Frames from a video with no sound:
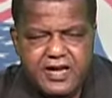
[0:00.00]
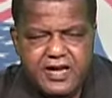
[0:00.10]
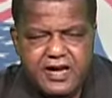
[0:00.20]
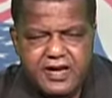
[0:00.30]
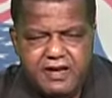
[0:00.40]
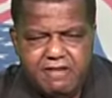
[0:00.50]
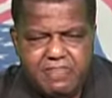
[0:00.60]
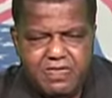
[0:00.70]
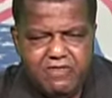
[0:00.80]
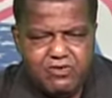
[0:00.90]

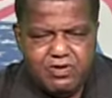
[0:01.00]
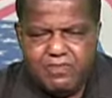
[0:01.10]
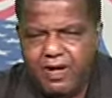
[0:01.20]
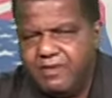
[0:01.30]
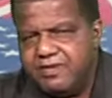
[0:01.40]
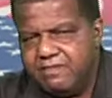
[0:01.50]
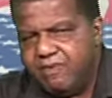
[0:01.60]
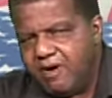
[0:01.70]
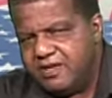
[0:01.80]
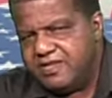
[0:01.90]
the Republican
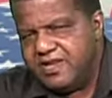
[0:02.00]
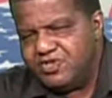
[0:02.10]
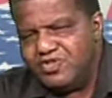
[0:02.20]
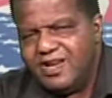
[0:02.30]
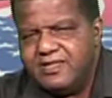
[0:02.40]
Party has not